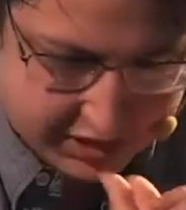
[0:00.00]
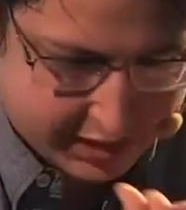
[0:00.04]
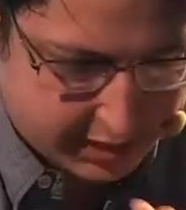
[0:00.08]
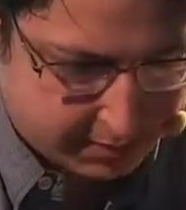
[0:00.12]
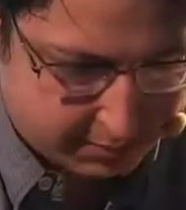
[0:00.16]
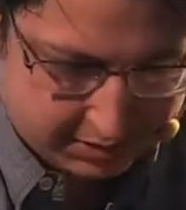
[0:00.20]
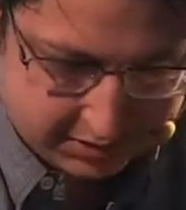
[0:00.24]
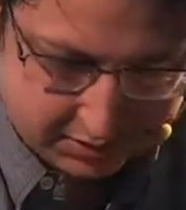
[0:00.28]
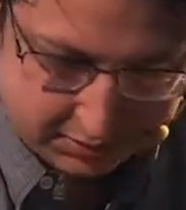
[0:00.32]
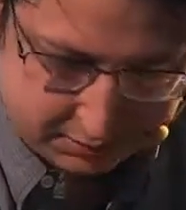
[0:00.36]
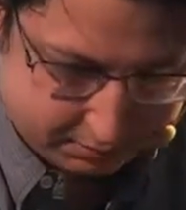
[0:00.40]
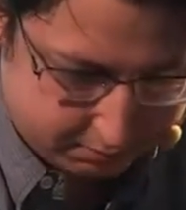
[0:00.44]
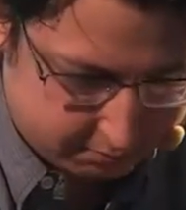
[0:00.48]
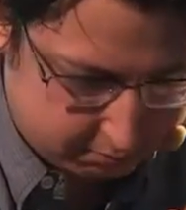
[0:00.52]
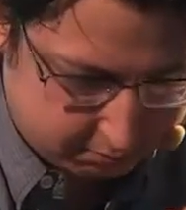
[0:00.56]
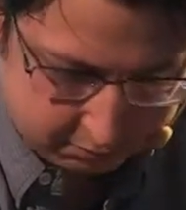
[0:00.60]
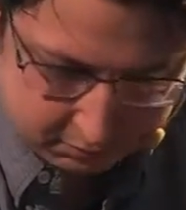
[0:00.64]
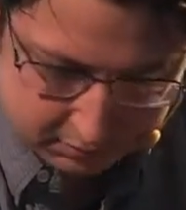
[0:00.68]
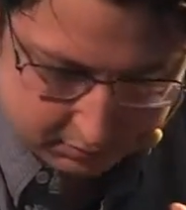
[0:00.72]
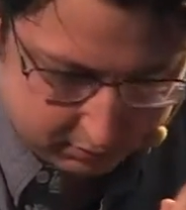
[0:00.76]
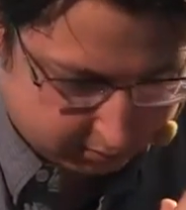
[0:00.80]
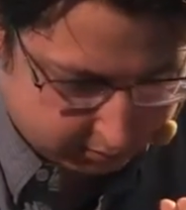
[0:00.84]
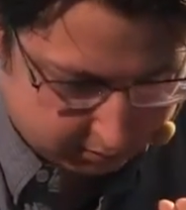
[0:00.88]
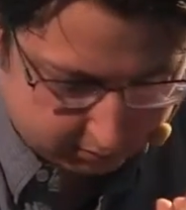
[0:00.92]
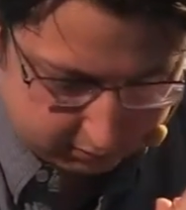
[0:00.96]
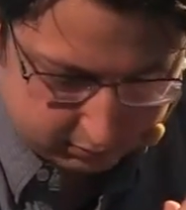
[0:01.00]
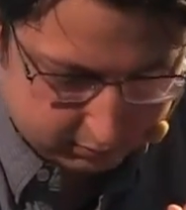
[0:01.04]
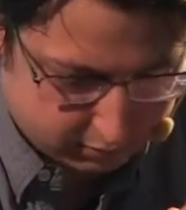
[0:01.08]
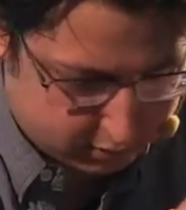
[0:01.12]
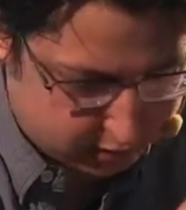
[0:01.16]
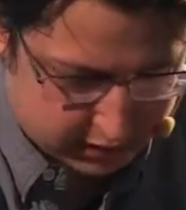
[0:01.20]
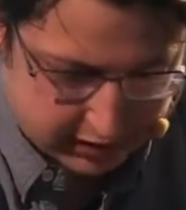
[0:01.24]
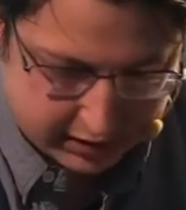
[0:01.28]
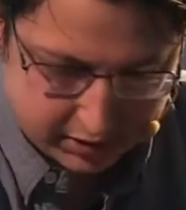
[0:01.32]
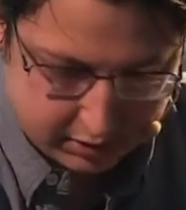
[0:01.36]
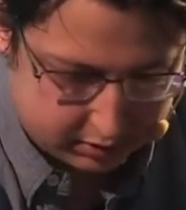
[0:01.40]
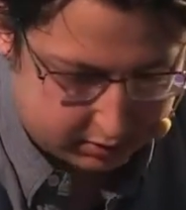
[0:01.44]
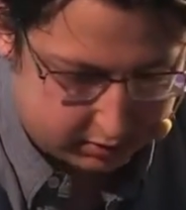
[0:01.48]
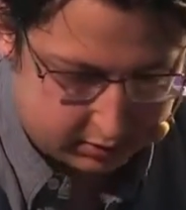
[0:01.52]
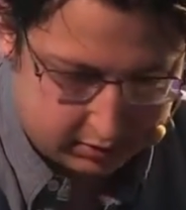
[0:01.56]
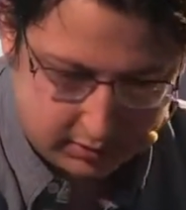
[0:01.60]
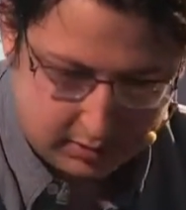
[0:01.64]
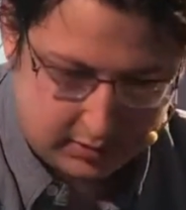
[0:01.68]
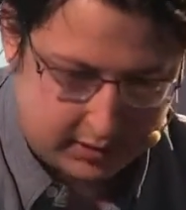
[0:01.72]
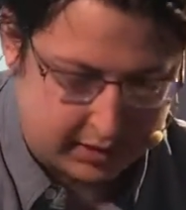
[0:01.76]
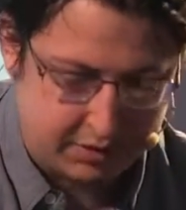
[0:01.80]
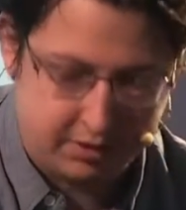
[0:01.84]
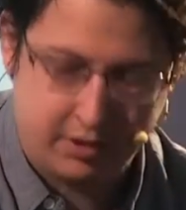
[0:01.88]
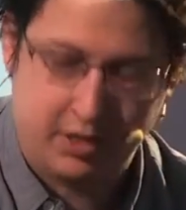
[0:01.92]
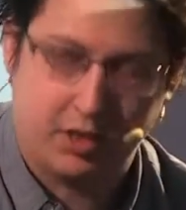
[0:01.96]
name is
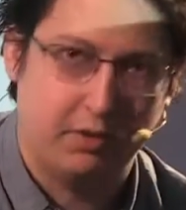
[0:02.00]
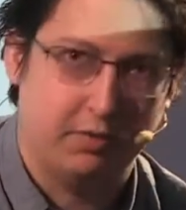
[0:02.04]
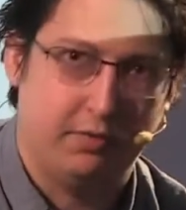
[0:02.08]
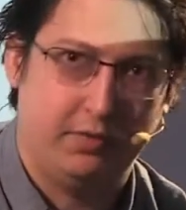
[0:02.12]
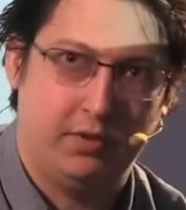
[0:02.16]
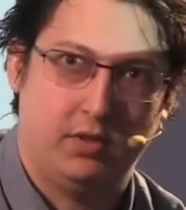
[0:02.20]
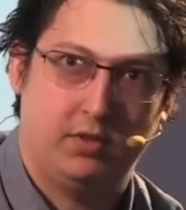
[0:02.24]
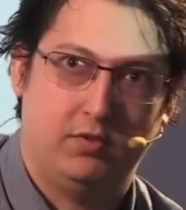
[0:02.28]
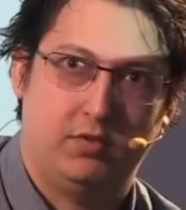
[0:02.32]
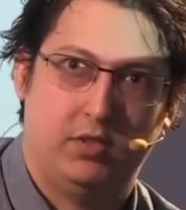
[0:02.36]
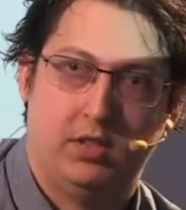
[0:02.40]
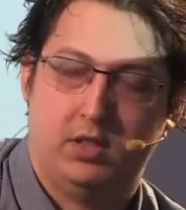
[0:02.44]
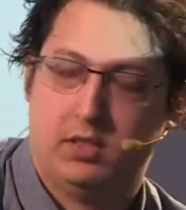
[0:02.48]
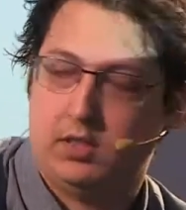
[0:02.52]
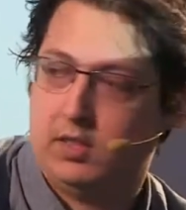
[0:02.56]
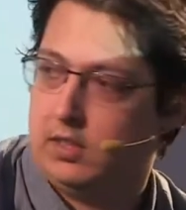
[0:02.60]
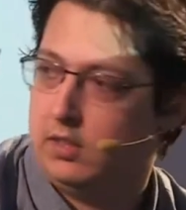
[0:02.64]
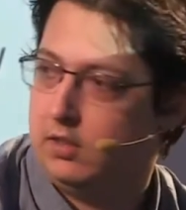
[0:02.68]
can't think of it right now.